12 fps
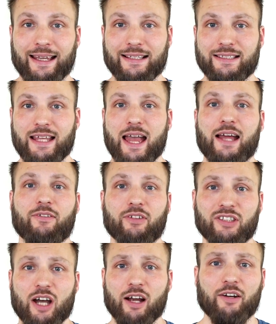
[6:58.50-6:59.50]
Instead,
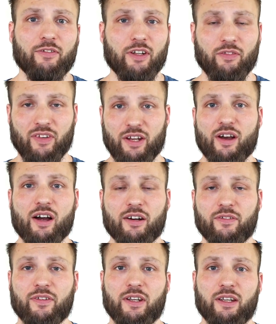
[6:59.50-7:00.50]
photography and
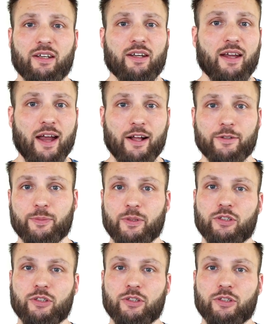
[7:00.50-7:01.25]
videography helps